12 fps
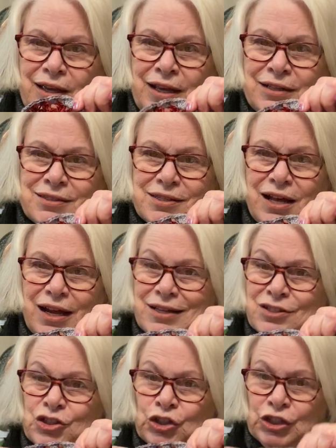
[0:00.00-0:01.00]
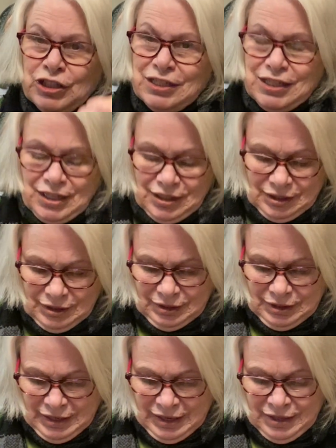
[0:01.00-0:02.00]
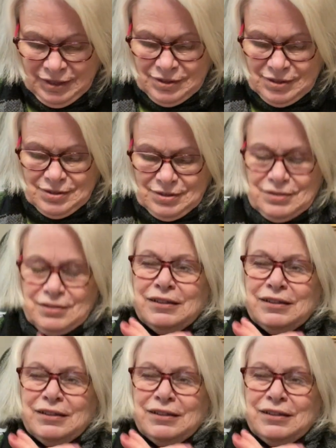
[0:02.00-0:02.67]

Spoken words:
it's not as daunting as